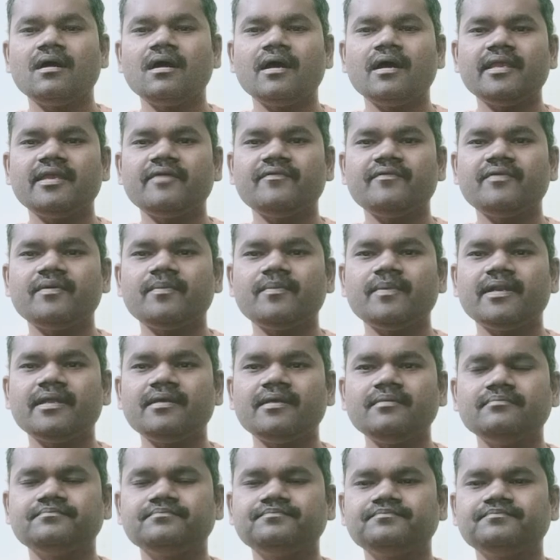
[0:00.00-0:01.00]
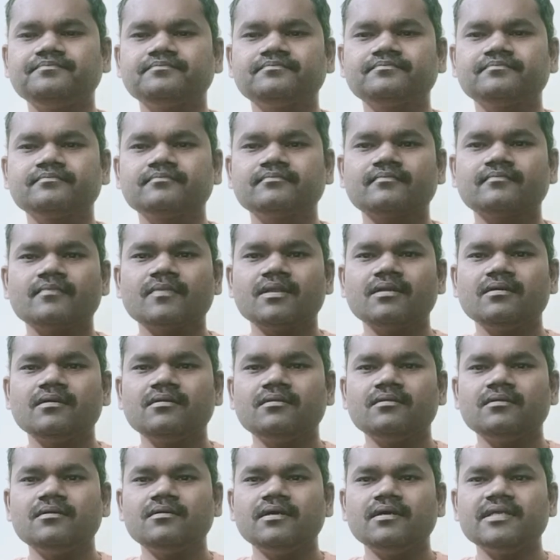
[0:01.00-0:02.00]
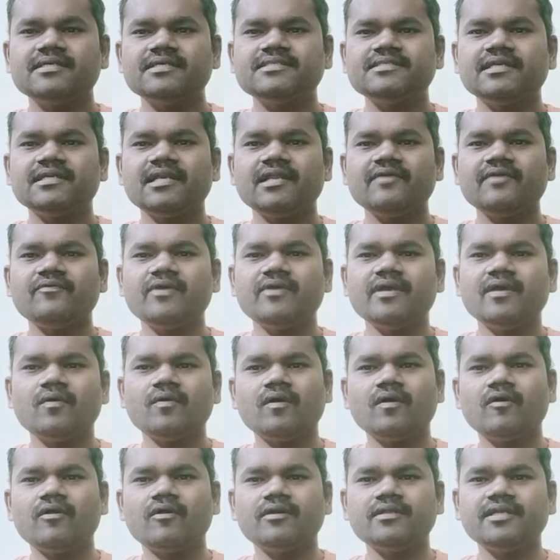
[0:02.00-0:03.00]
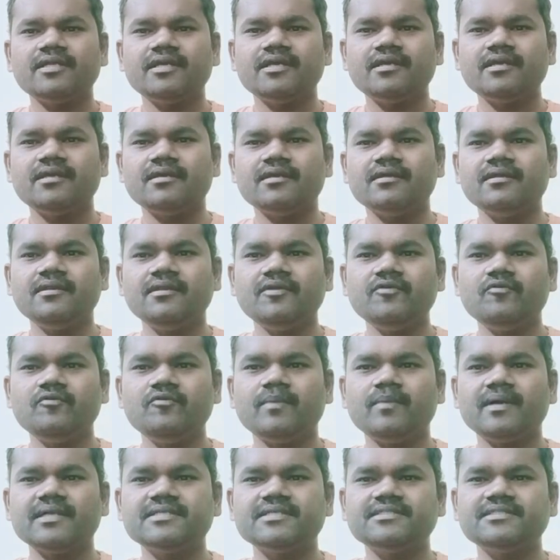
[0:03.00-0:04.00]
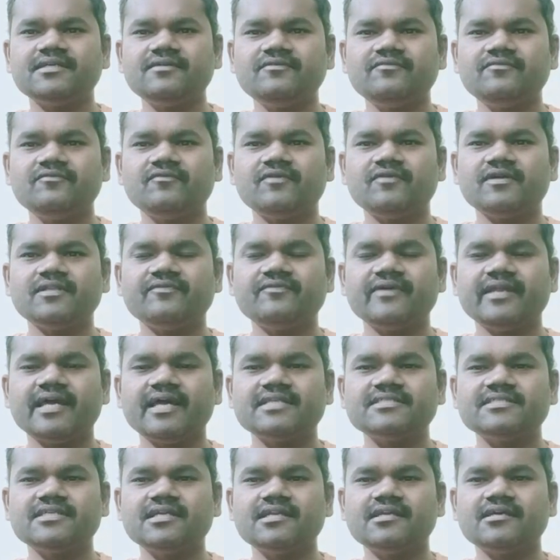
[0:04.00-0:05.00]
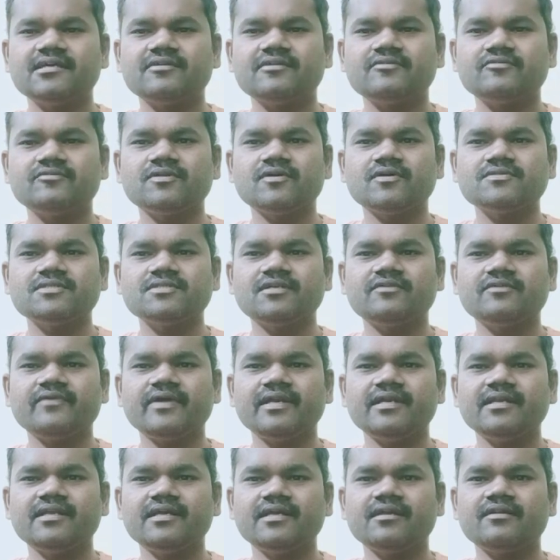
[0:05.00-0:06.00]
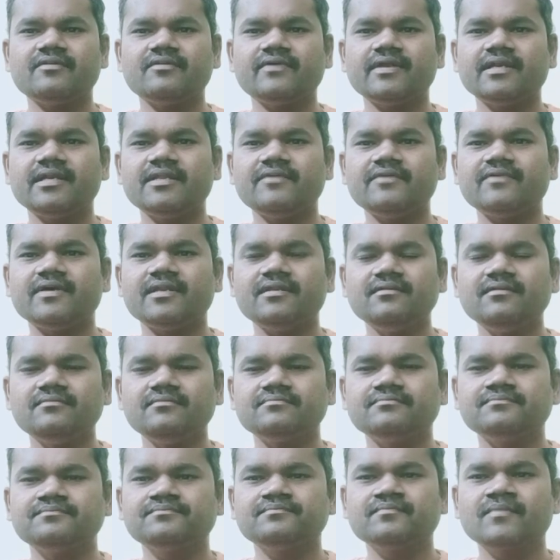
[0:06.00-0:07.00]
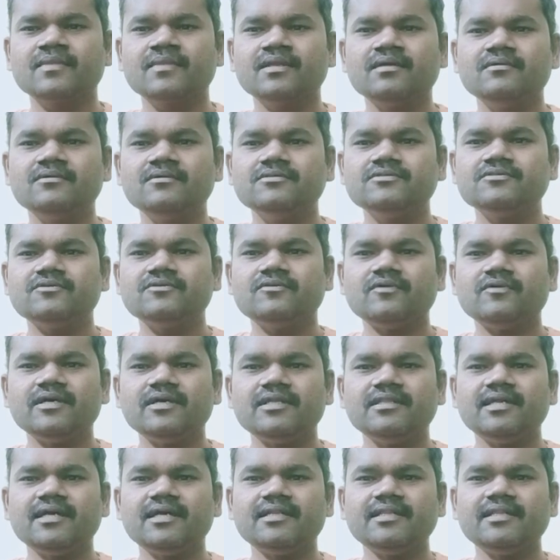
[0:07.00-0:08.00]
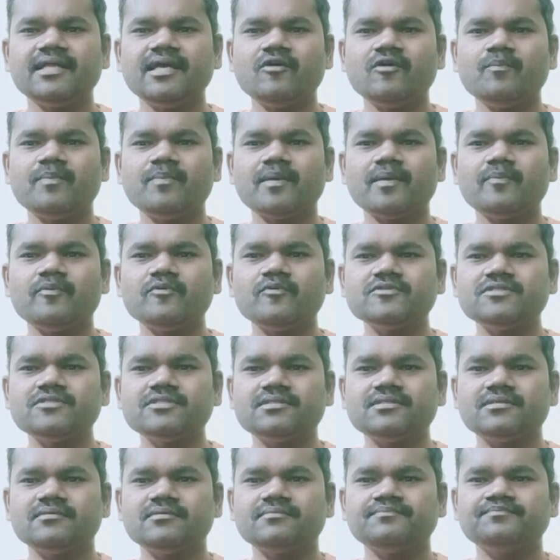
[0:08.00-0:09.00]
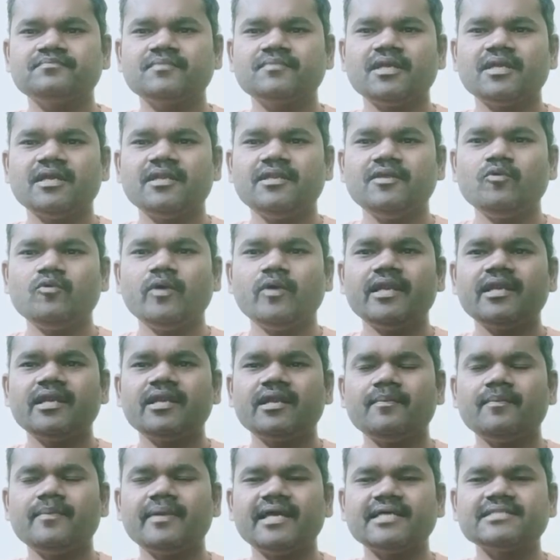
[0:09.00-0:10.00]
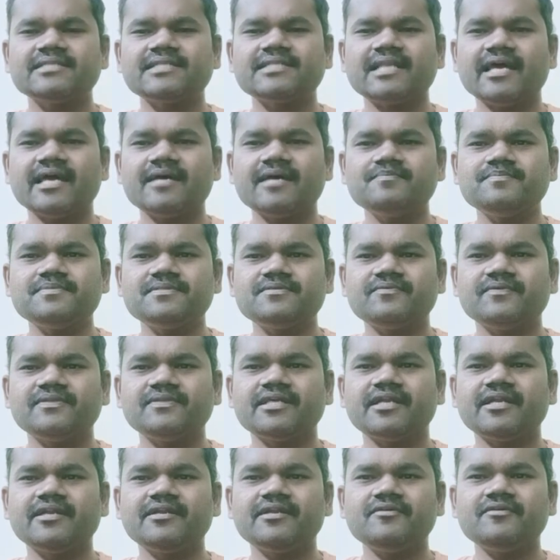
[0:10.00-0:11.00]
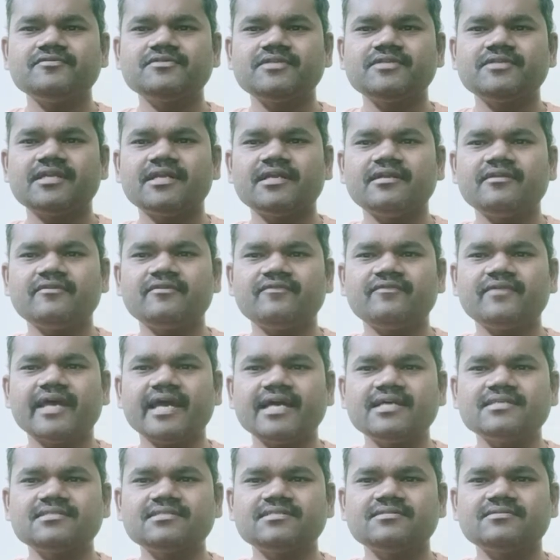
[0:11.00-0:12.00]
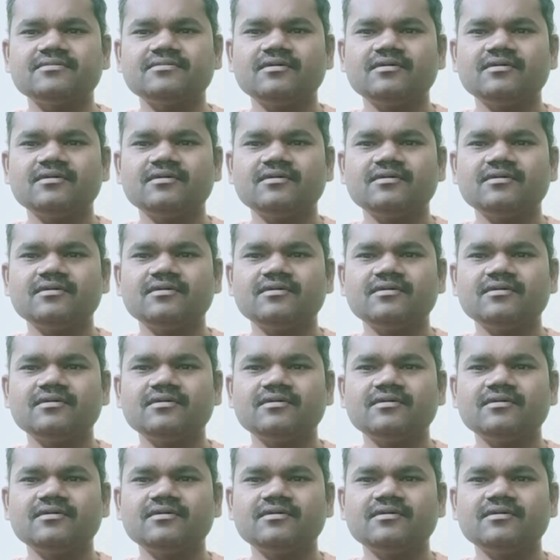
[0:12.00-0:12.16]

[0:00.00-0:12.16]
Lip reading: Hi everybody. Recently we have got the new budget for the financial year 2020 and 21. So in that they have proposed a new income tax slabs with a reduced rate of tax